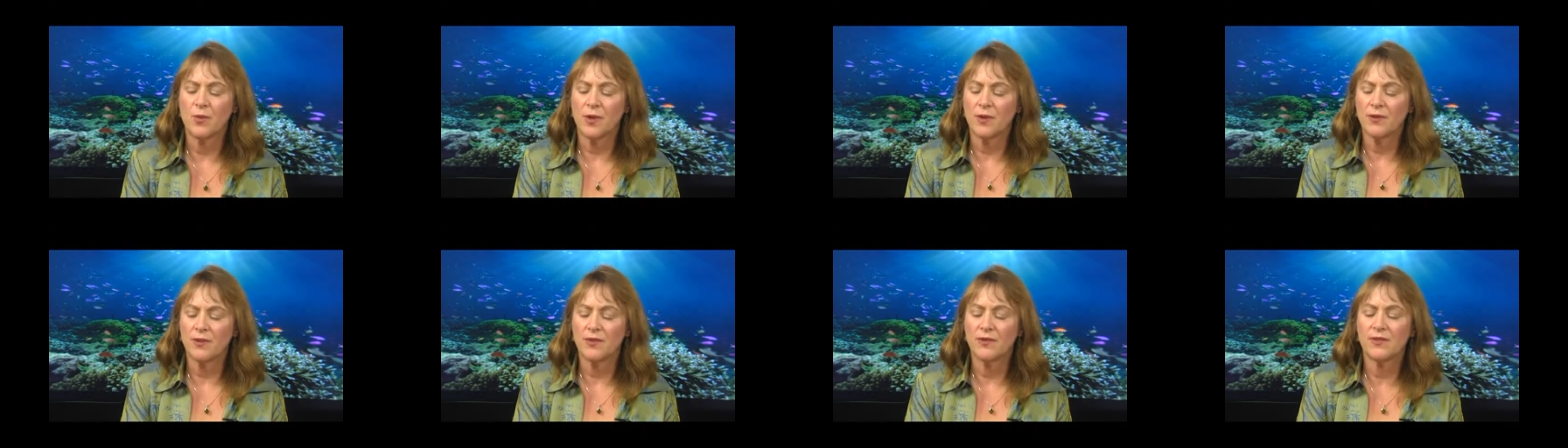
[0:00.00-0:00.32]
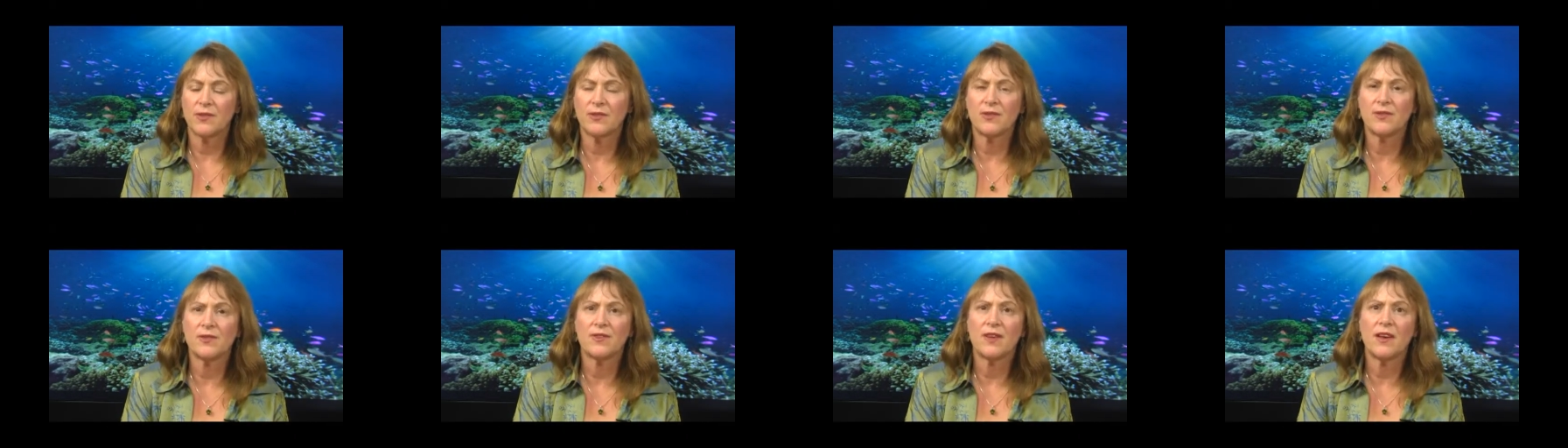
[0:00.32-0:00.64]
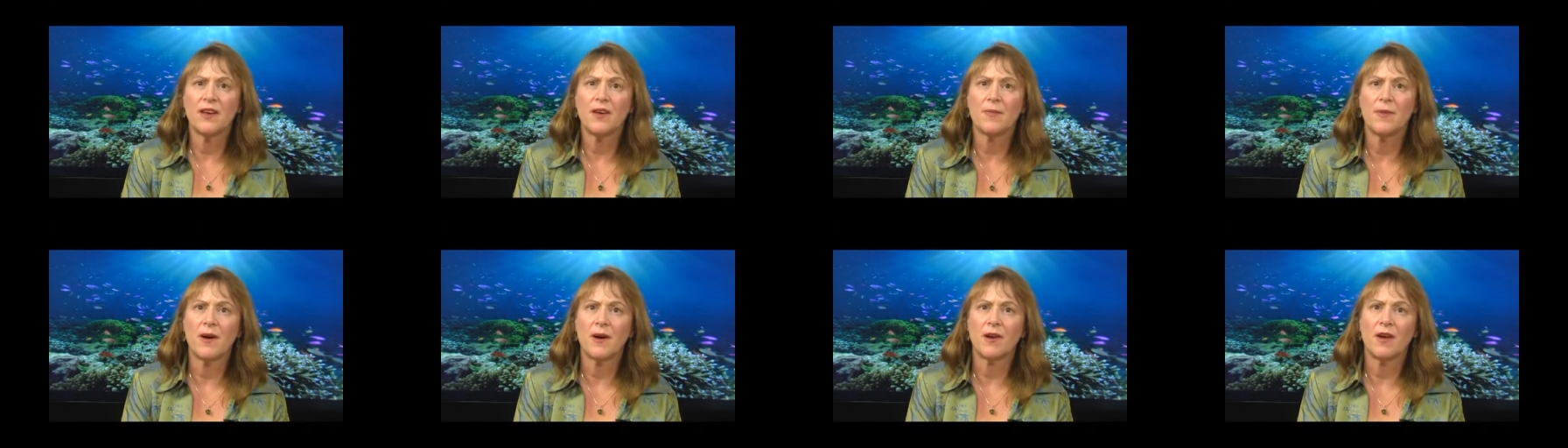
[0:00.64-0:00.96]
what does this
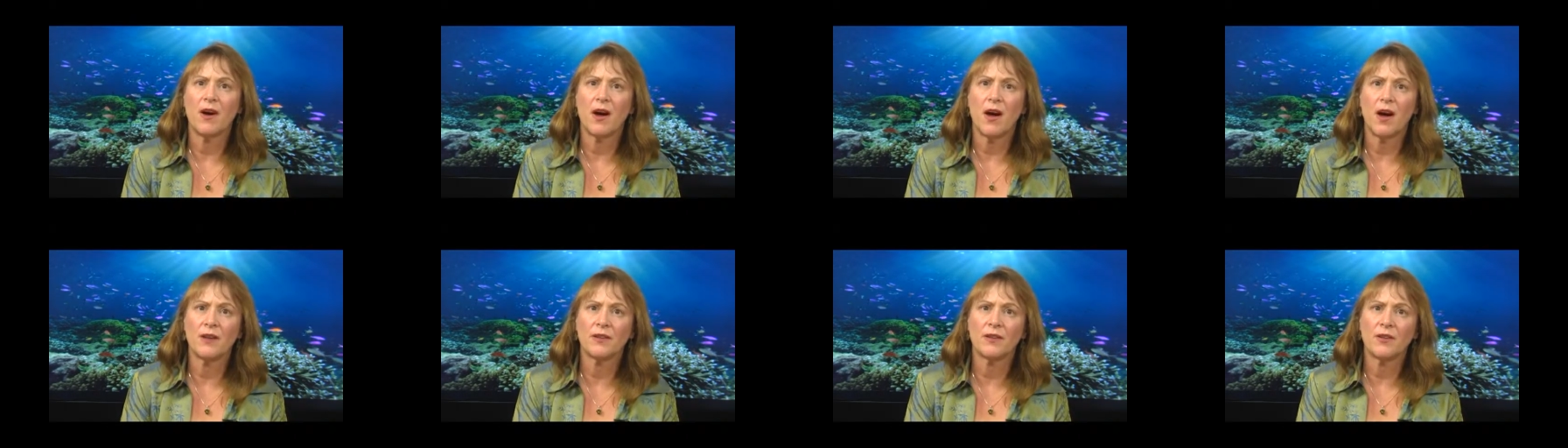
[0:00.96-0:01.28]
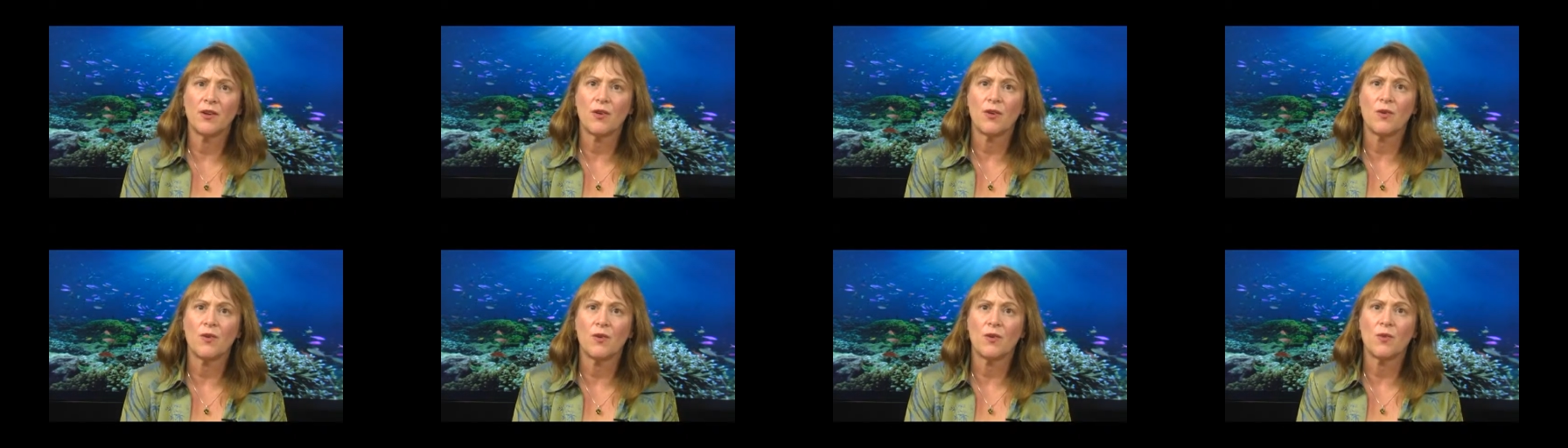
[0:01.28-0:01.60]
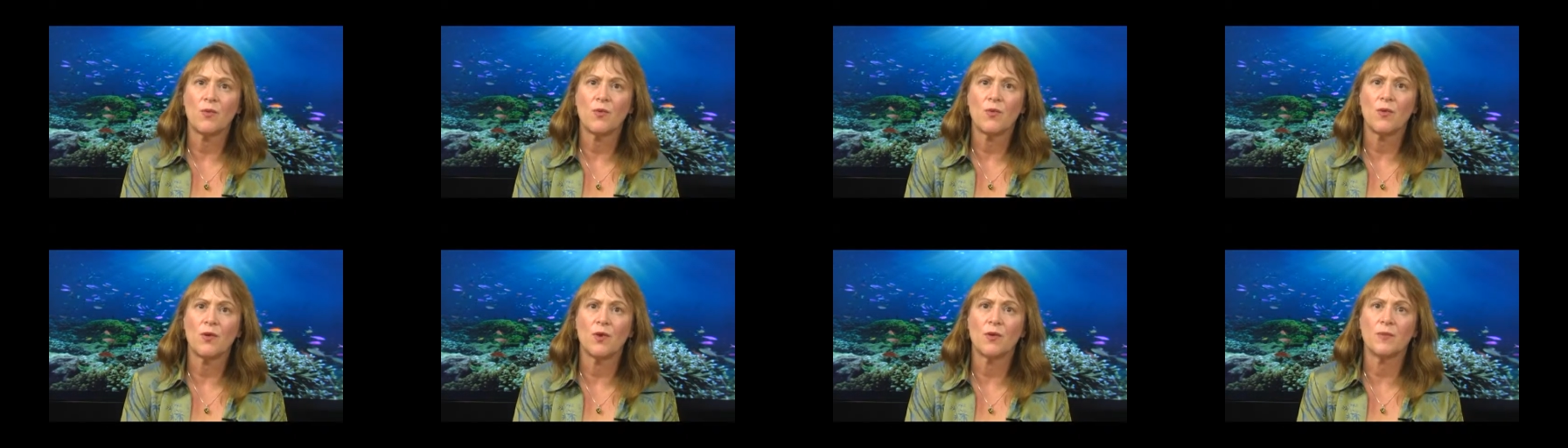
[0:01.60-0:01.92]
say about
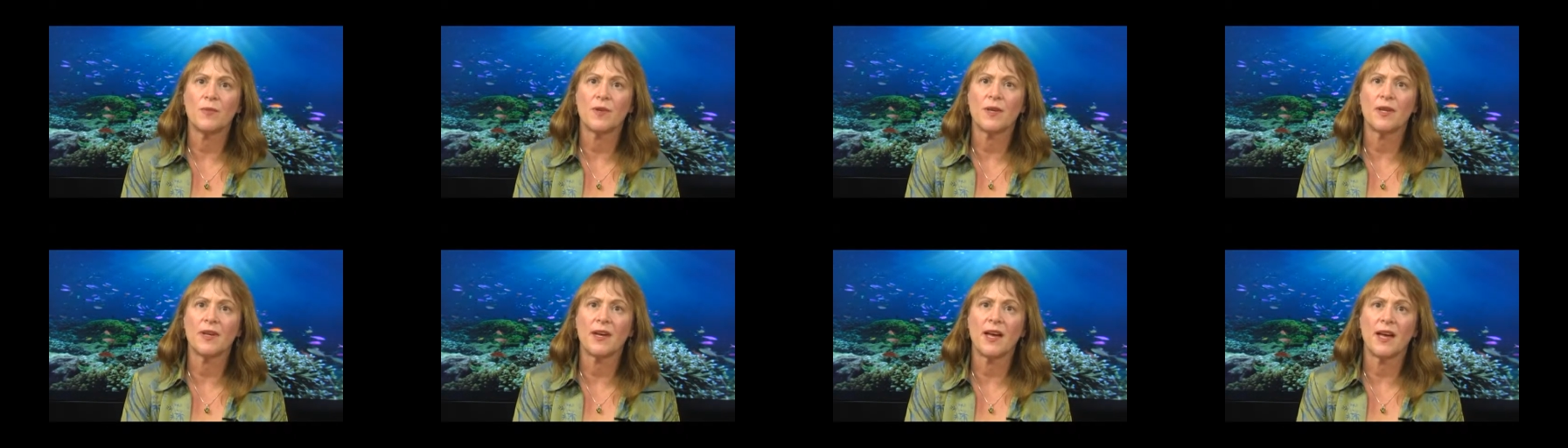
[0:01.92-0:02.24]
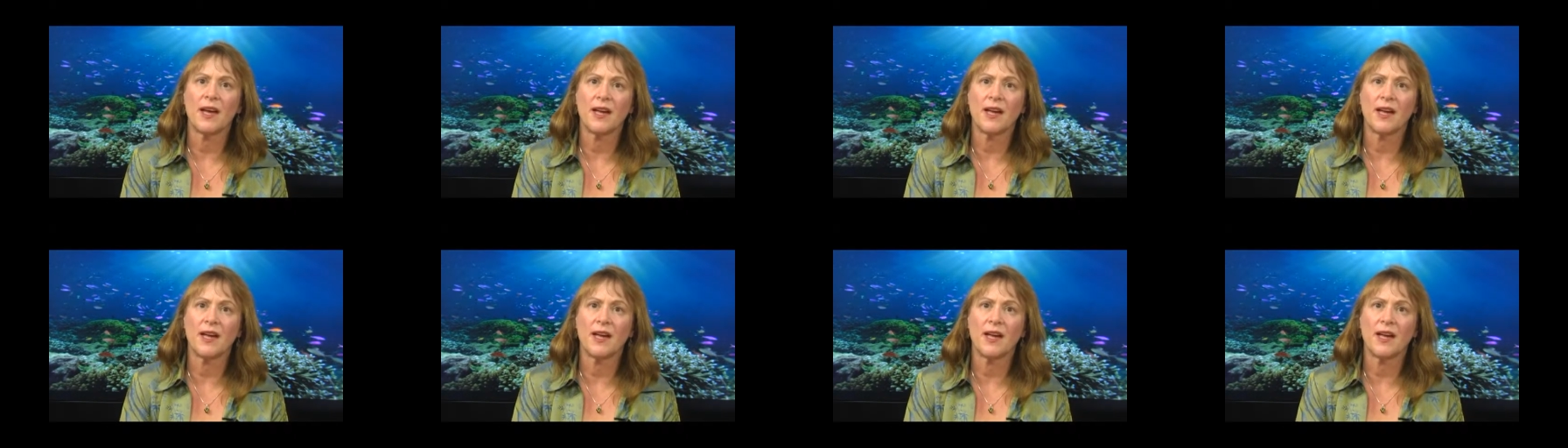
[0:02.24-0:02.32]
ongoing warming